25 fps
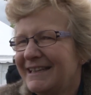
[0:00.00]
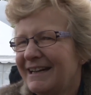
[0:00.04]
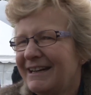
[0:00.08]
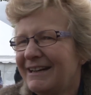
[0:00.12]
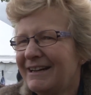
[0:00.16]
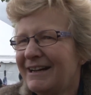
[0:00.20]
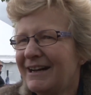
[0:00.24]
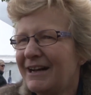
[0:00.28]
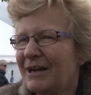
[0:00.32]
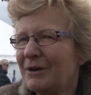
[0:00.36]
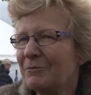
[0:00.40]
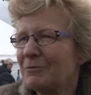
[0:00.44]

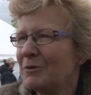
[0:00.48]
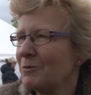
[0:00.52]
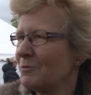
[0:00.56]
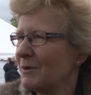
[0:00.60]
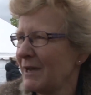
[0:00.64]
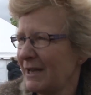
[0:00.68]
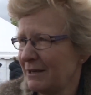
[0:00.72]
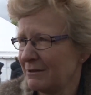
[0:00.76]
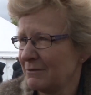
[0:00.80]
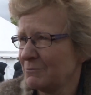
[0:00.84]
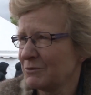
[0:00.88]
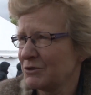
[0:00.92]
Oh, well,
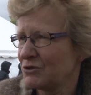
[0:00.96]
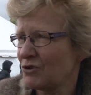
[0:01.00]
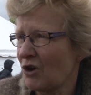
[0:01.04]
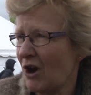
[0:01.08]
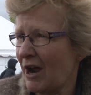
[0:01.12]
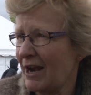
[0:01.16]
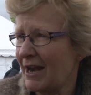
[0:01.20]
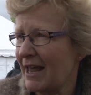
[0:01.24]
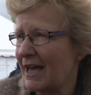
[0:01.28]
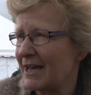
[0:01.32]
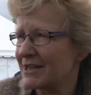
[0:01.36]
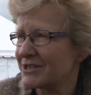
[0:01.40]
it was
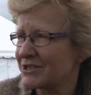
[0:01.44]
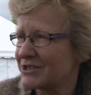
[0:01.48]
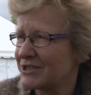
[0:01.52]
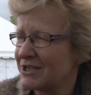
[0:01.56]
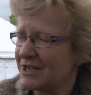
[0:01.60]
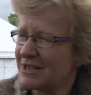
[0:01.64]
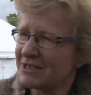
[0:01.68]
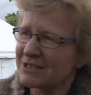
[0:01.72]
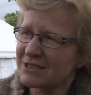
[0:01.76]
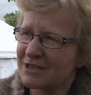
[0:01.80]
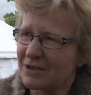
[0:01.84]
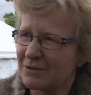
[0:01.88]
dry last
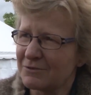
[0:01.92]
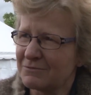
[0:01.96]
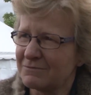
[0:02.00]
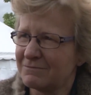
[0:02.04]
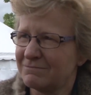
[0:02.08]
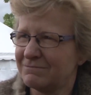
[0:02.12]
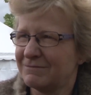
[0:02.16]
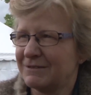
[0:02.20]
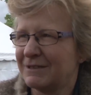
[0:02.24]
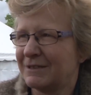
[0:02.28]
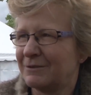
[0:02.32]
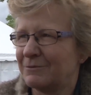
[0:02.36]
year, so
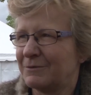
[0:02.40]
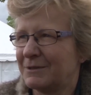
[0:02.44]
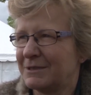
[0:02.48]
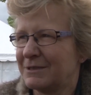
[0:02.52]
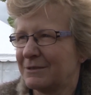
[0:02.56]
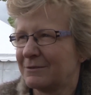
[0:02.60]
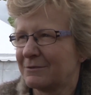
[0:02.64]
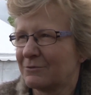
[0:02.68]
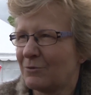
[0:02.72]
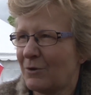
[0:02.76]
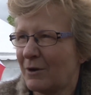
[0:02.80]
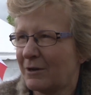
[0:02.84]
we
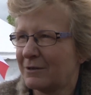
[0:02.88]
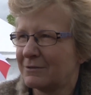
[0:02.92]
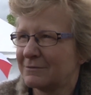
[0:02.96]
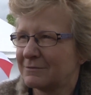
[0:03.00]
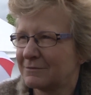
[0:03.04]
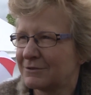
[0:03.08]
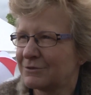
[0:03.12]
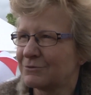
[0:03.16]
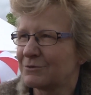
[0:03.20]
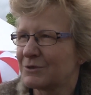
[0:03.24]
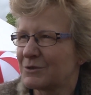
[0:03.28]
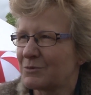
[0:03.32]
didn't
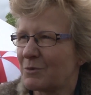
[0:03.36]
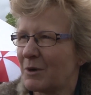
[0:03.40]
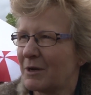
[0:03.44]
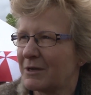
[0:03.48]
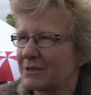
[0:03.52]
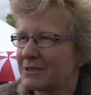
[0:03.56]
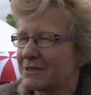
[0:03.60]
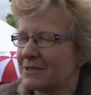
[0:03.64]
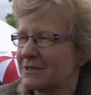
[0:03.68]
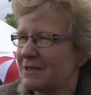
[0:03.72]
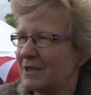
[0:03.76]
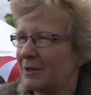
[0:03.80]
quite do as
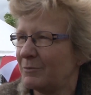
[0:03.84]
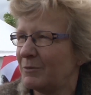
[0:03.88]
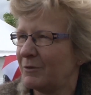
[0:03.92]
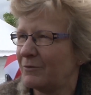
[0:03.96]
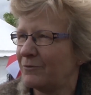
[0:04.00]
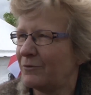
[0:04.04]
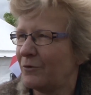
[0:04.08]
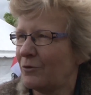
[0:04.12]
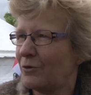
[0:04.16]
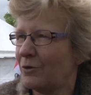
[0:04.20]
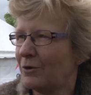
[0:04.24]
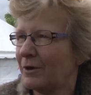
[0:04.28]
well as the year
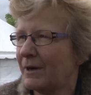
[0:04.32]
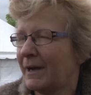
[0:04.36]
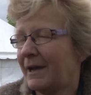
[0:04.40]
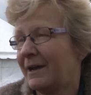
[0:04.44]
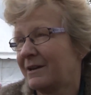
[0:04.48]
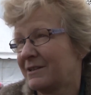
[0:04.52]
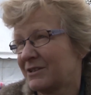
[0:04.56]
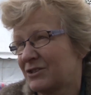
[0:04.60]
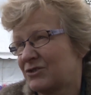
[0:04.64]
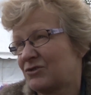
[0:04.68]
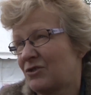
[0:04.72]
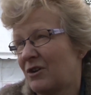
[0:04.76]
before,
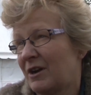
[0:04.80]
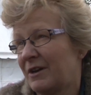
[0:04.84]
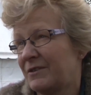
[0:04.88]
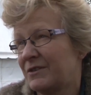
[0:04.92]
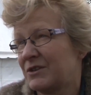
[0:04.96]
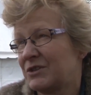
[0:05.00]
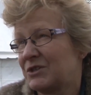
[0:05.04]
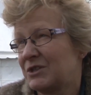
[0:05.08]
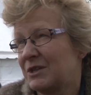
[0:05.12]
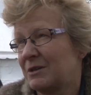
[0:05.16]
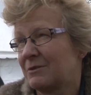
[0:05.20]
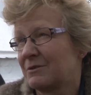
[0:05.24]
and it's dry
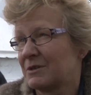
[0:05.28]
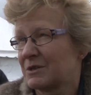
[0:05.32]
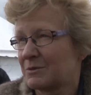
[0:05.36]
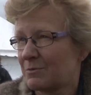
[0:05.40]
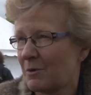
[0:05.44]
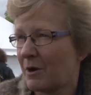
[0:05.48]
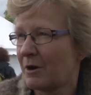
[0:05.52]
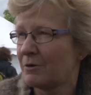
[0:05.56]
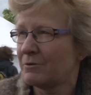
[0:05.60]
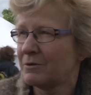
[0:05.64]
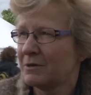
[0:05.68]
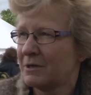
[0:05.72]
this year as
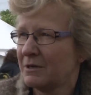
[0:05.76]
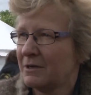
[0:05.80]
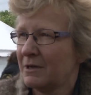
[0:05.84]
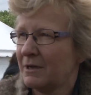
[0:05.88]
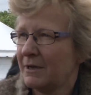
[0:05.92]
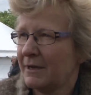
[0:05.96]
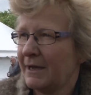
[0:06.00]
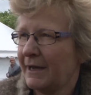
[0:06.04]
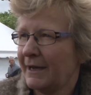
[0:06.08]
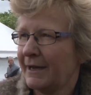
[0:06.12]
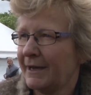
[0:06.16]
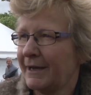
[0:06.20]
well.
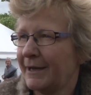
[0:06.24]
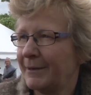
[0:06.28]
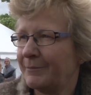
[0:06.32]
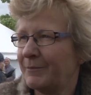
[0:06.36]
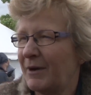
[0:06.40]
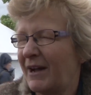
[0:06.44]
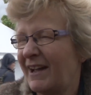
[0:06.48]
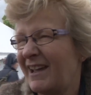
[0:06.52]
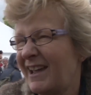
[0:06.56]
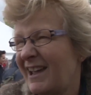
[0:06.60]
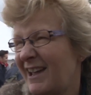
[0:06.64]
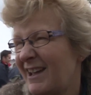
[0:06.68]

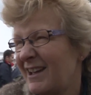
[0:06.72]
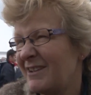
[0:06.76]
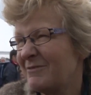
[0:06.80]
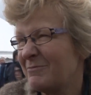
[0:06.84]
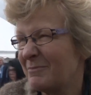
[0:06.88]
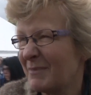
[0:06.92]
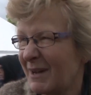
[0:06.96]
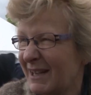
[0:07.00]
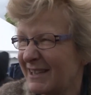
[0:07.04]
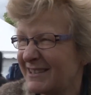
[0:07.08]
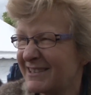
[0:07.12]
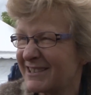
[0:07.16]
I
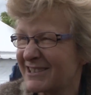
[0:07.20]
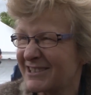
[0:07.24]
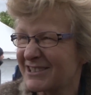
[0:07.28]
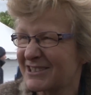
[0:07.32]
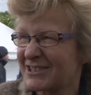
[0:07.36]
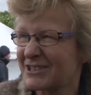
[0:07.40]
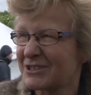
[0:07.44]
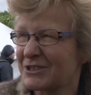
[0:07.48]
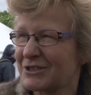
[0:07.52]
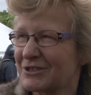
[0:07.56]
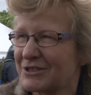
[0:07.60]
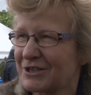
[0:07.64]
have made the
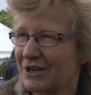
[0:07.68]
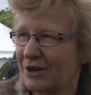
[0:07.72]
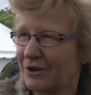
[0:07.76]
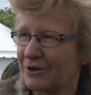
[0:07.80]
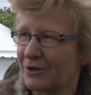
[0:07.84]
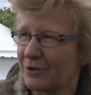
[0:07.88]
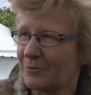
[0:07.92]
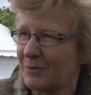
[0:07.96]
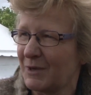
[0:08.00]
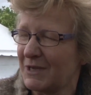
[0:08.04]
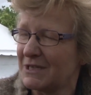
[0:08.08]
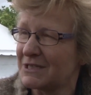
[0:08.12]
decision to go
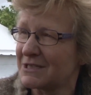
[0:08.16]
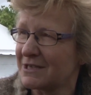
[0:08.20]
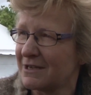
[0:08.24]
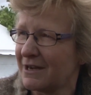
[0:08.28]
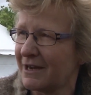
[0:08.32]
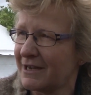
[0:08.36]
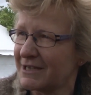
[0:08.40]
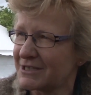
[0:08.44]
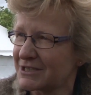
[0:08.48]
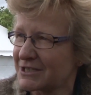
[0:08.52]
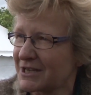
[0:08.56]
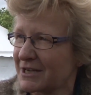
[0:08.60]
to the
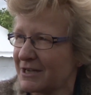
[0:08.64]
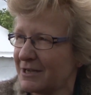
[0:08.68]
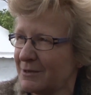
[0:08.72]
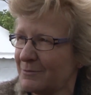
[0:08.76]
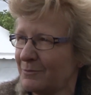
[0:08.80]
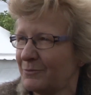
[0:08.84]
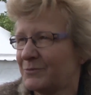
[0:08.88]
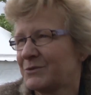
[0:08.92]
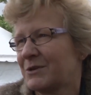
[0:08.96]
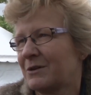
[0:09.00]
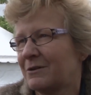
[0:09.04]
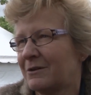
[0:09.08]
BCI
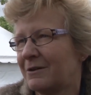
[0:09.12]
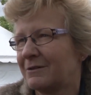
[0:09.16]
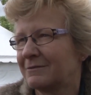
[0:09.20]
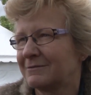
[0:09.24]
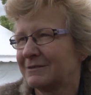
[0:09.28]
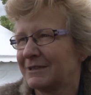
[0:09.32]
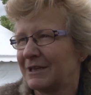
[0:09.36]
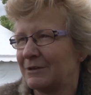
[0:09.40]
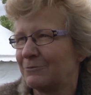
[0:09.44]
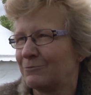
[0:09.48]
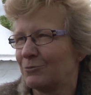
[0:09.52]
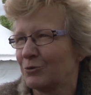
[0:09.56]
scheme, so I'll
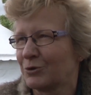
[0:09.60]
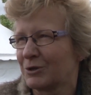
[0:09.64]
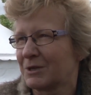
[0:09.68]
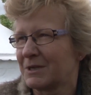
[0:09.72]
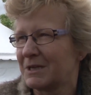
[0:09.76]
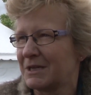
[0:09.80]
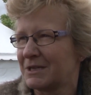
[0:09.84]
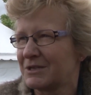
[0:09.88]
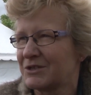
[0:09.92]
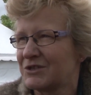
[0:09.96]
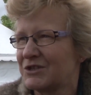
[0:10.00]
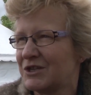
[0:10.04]
get water
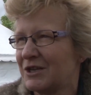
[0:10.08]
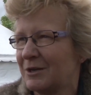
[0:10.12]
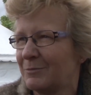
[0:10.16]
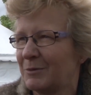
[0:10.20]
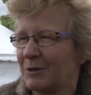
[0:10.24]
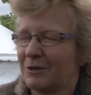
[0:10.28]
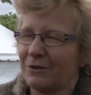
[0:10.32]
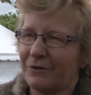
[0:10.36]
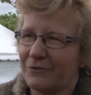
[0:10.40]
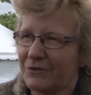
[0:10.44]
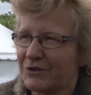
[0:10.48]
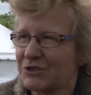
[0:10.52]
next year,
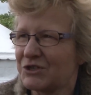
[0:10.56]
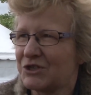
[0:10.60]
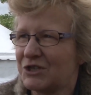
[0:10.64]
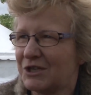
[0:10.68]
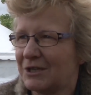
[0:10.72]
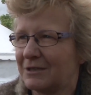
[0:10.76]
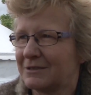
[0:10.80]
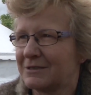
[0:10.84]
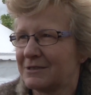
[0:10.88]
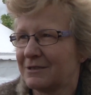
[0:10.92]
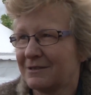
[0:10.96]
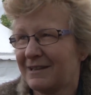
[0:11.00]
but not this
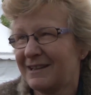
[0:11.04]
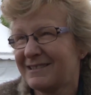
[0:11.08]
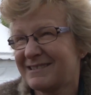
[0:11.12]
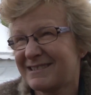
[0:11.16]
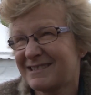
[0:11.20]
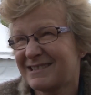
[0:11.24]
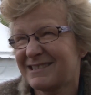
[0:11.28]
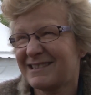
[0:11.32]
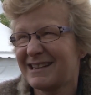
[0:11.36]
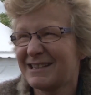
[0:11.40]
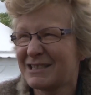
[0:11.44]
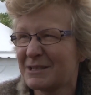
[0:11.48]
year. So
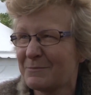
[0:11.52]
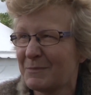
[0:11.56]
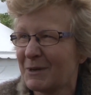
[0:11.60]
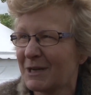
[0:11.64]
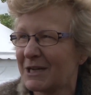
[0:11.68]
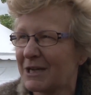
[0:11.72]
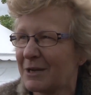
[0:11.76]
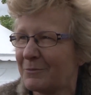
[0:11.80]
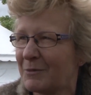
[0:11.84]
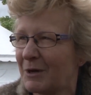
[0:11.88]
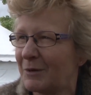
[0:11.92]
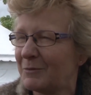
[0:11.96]
that's a
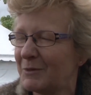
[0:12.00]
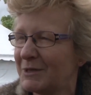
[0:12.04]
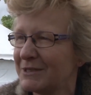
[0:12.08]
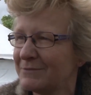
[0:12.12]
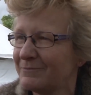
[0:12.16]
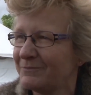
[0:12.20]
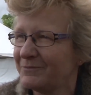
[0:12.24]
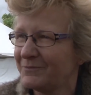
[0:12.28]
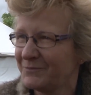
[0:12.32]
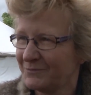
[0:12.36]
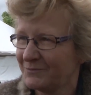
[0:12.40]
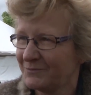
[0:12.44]
big commitment.